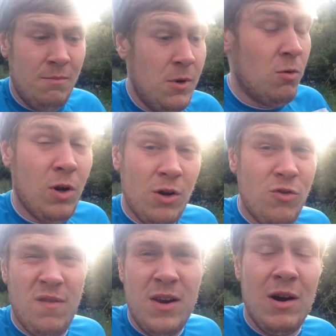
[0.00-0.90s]
my
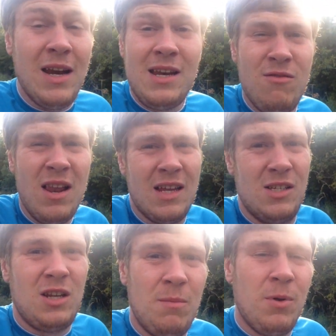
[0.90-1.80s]
100th video, I didn't
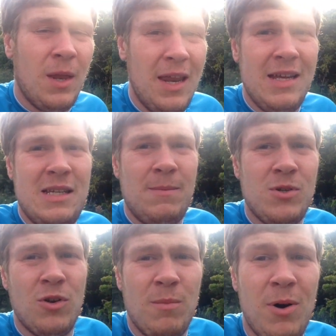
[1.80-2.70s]
realise until I put the latest
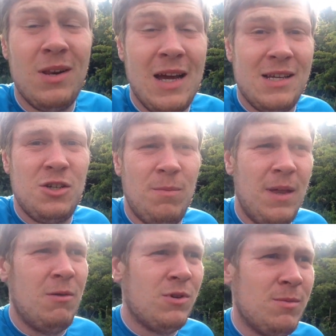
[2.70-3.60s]
episode of the podcast up
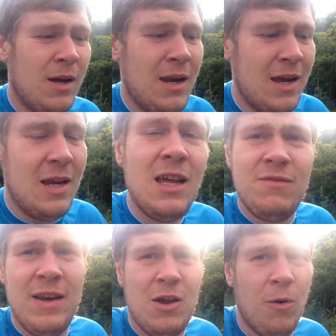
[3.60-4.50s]
that it was my
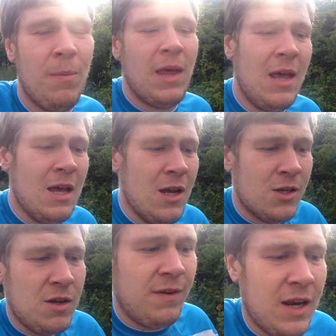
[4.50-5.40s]
99th video.
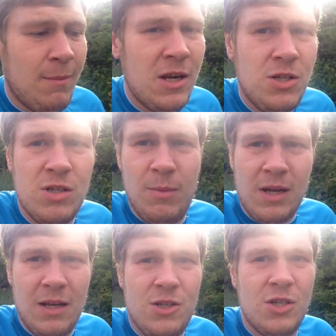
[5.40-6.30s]
So I figured I might do
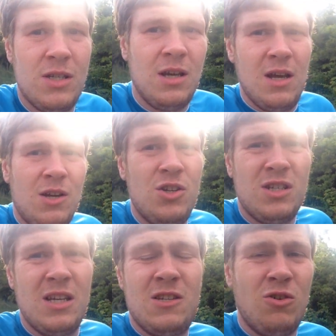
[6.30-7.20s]
something just
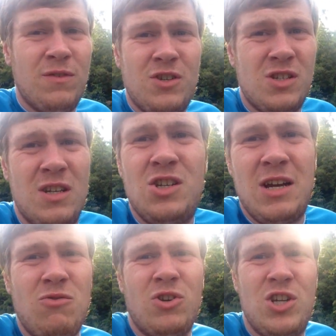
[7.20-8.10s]
just a sort of just a
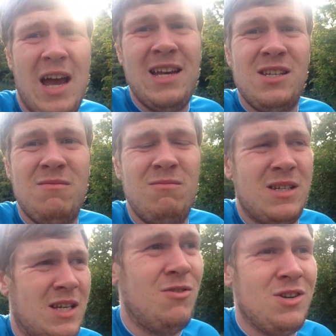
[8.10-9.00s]
general chat,
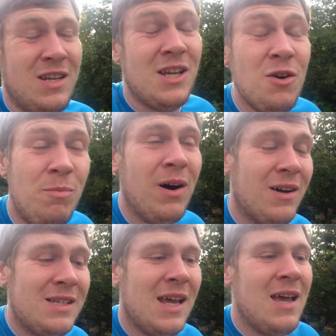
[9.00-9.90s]
as I usually do,
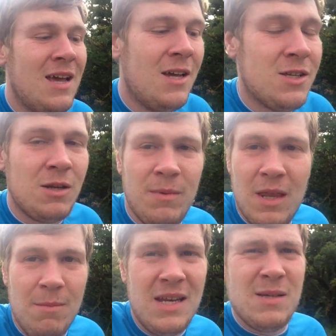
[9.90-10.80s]
but
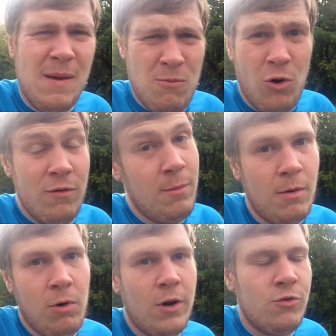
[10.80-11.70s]
something that means a bit more for
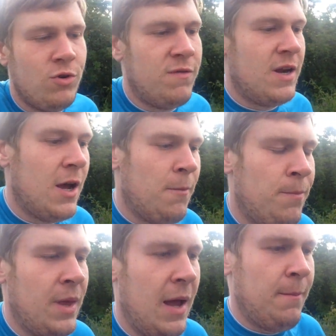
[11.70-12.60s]
my 100th video.
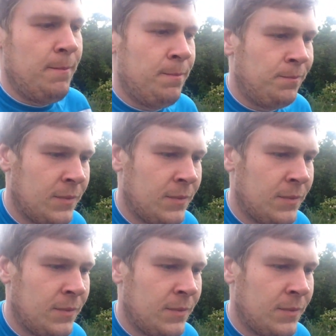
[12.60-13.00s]
Um,